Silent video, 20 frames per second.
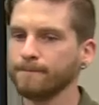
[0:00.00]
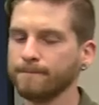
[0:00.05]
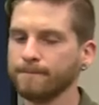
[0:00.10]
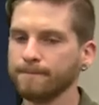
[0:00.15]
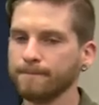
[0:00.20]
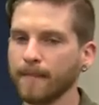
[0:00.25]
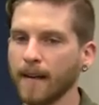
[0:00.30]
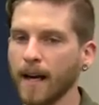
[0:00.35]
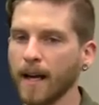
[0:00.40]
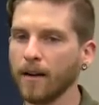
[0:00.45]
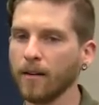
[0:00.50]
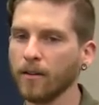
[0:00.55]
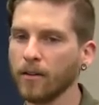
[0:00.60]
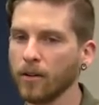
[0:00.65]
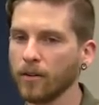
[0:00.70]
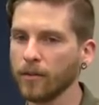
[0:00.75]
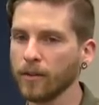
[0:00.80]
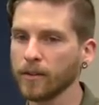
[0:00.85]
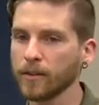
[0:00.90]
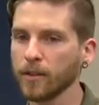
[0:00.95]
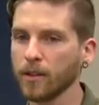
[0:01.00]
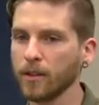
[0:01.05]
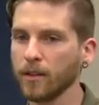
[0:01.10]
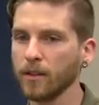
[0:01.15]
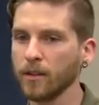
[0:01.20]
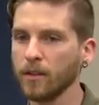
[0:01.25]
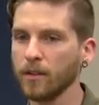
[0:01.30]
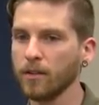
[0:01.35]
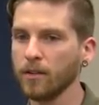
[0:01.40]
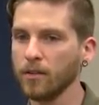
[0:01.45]
Or? I don't know if it's
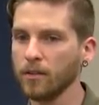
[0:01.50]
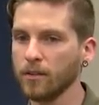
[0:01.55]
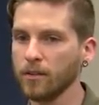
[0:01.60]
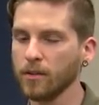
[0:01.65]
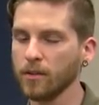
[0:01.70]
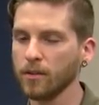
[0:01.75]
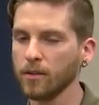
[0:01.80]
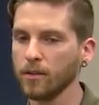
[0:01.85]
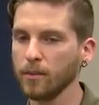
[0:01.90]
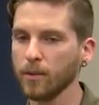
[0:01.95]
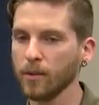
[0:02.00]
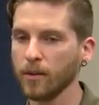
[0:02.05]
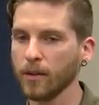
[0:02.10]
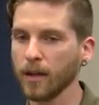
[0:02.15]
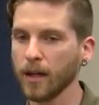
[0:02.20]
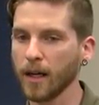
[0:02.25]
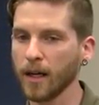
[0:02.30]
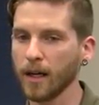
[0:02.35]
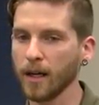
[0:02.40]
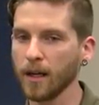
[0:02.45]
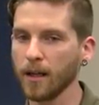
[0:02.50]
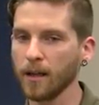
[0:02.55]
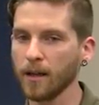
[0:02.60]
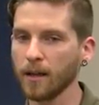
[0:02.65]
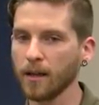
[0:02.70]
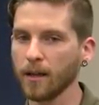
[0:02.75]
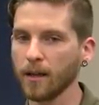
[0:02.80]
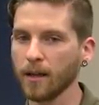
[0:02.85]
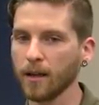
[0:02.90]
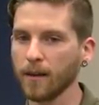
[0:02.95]
on YouTube or not.
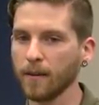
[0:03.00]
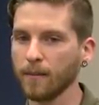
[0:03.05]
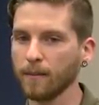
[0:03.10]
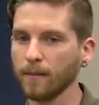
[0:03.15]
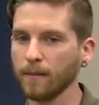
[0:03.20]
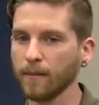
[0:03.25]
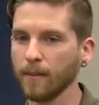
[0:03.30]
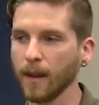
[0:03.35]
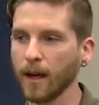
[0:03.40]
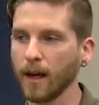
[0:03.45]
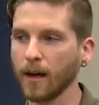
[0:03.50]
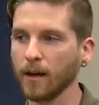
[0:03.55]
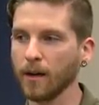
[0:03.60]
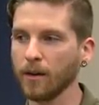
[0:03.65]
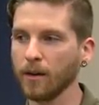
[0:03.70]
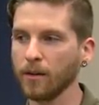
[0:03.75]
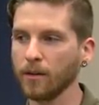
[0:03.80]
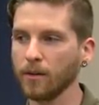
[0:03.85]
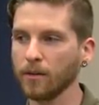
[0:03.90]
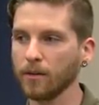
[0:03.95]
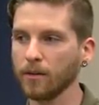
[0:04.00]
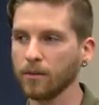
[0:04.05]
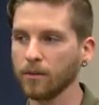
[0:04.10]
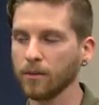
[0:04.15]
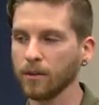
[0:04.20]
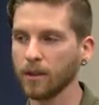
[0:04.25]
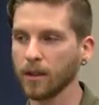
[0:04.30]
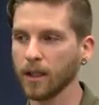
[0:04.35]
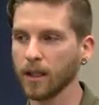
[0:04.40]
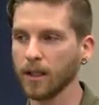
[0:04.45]
Um, I'll
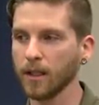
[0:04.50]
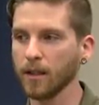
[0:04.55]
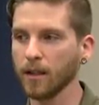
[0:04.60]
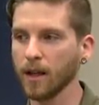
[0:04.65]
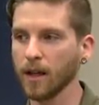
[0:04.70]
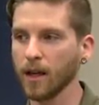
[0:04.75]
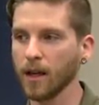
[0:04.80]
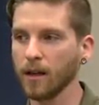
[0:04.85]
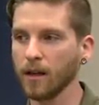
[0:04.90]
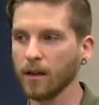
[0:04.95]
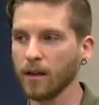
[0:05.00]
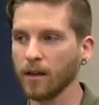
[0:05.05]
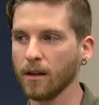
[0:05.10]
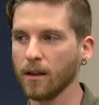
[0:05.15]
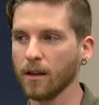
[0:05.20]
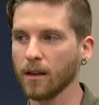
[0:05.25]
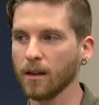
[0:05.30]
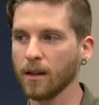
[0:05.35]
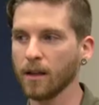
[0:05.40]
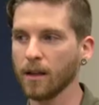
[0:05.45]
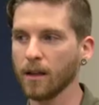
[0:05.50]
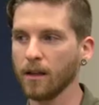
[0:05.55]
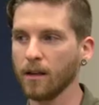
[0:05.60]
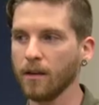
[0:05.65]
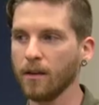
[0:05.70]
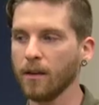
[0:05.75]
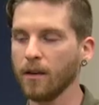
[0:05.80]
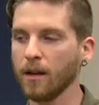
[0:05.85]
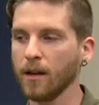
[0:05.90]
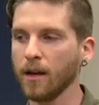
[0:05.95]
look into that and
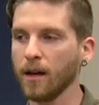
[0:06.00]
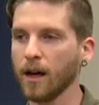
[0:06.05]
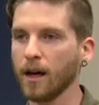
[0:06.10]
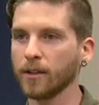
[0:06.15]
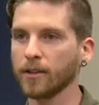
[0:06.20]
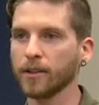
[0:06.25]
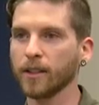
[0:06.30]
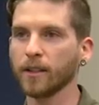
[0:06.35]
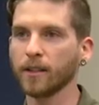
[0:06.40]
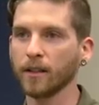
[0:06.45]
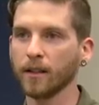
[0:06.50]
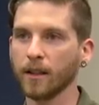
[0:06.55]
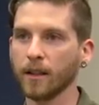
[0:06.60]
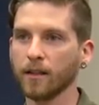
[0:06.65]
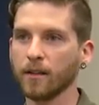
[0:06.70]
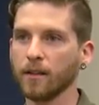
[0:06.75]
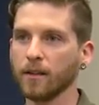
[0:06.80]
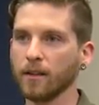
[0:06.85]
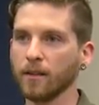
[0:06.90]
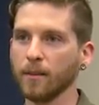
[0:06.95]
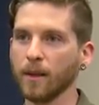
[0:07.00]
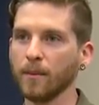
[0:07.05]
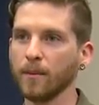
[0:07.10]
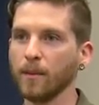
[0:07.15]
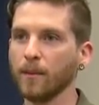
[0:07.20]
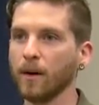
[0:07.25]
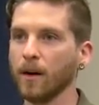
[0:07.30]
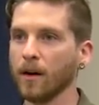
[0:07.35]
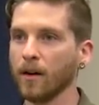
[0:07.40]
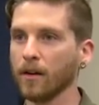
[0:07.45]
then I'll send the link to
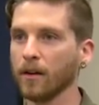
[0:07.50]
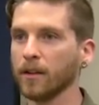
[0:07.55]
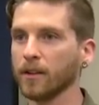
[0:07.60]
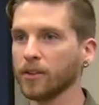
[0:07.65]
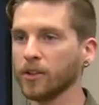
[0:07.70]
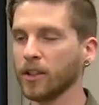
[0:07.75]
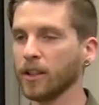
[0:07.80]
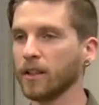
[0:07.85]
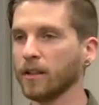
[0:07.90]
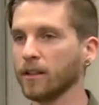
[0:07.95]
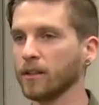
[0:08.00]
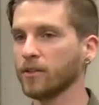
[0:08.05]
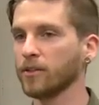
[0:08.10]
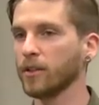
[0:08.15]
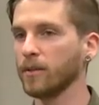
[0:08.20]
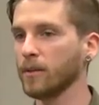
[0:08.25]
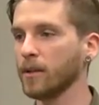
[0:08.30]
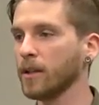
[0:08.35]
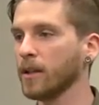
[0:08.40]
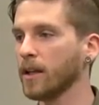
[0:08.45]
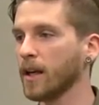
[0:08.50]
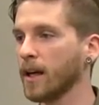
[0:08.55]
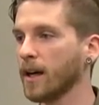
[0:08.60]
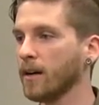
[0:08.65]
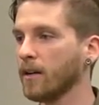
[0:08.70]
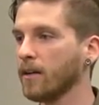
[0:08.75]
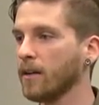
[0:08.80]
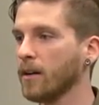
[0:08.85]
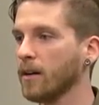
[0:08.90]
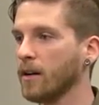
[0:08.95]
maybe Mara and she can distribute it
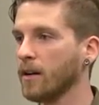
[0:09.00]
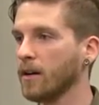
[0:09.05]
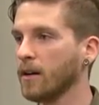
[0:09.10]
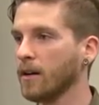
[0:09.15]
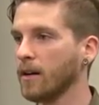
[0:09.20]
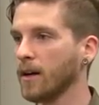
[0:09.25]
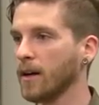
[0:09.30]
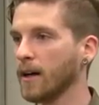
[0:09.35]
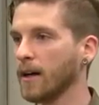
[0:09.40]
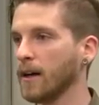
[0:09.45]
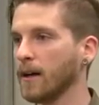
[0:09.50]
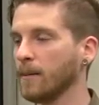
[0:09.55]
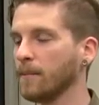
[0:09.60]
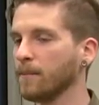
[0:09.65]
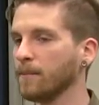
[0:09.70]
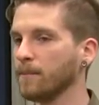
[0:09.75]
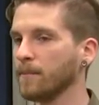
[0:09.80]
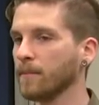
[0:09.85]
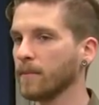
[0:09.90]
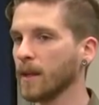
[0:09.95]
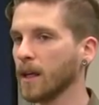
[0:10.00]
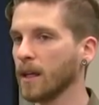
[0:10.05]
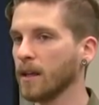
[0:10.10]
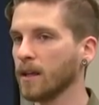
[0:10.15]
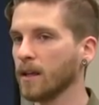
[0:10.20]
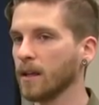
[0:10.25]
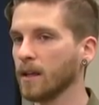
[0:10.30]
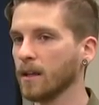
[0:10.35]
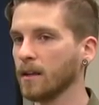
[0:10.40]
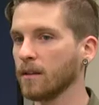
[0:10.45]
out. Um,
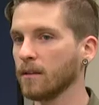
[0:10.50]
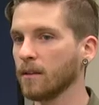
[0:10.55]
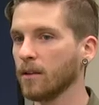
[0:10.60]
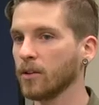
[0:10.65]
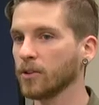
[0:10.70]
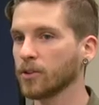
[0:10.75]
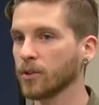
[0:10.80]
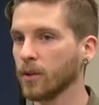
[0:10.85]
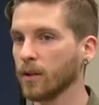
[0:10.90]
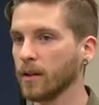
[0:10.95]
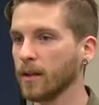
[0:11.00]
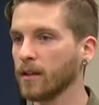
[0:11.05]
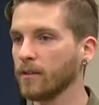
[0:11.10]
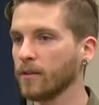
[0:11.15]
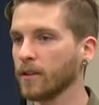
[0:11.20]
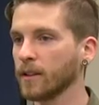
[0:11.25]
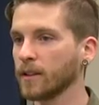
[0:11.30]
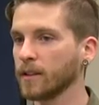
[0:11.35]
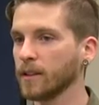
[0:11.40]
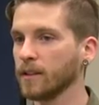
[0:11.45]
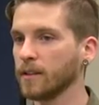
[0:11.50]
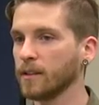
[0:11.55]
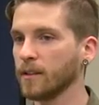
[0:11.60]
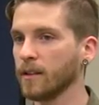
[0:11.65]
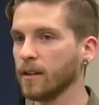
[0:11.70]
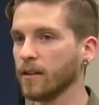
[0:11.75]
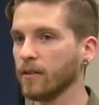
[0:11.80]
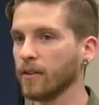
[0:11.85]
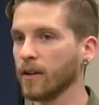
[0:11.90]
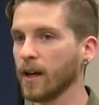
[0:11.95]
and then also on Netflix
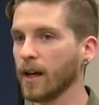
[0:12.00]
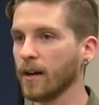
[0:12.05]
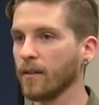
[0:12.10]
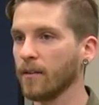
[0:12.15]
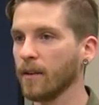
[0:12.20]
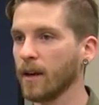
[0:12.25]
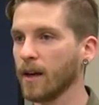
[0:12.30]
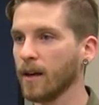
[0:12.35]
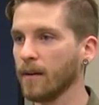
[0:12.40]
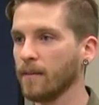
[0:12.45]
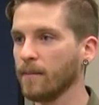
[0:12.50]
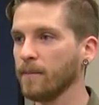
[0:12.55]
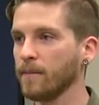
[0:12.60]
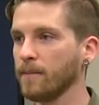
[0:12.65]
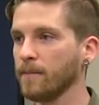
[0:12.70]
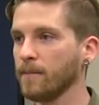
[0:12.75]
Instant if you have that.